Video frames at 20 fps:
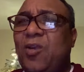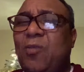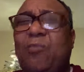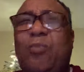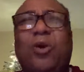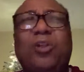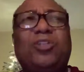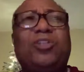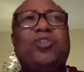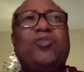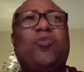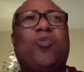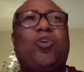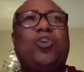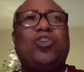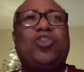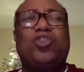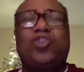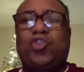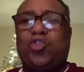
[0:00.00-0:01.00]
But you
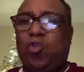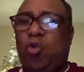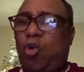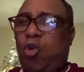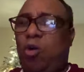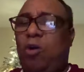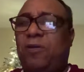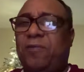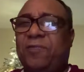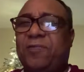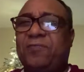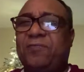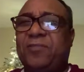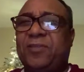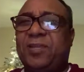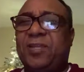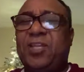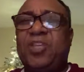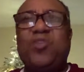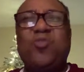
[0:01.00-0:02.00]
want show off.
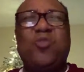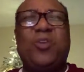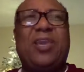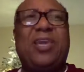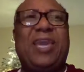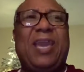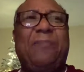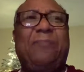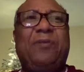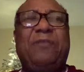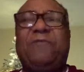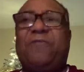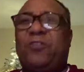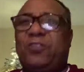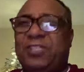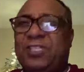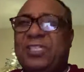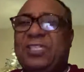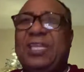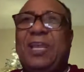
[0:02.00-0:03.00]
You kept him for
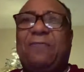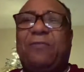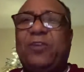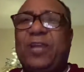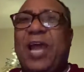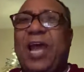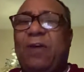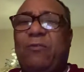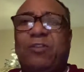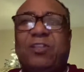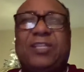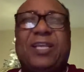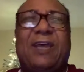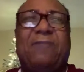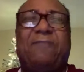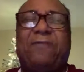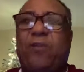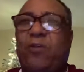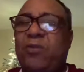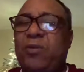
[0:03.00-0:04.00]
7 hours at
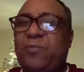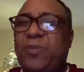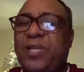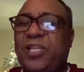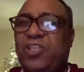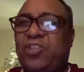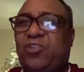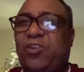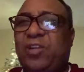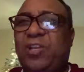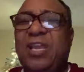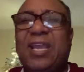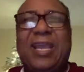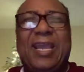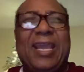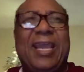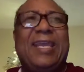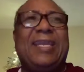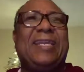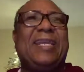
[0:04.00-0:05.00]
foreign ministry
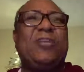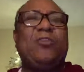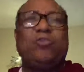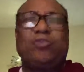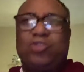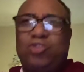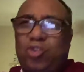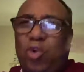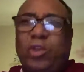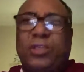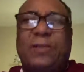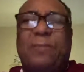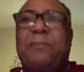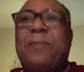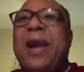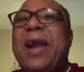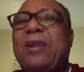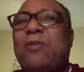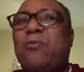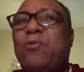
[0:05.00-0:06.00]
and then you took the
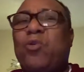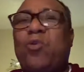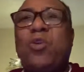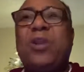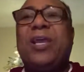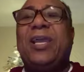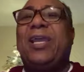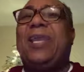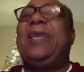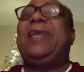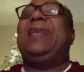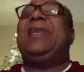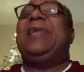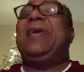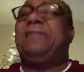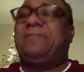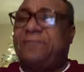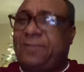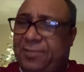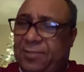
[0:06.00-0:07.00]
back road and
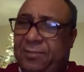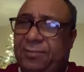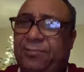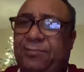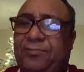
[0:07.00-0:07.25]
left.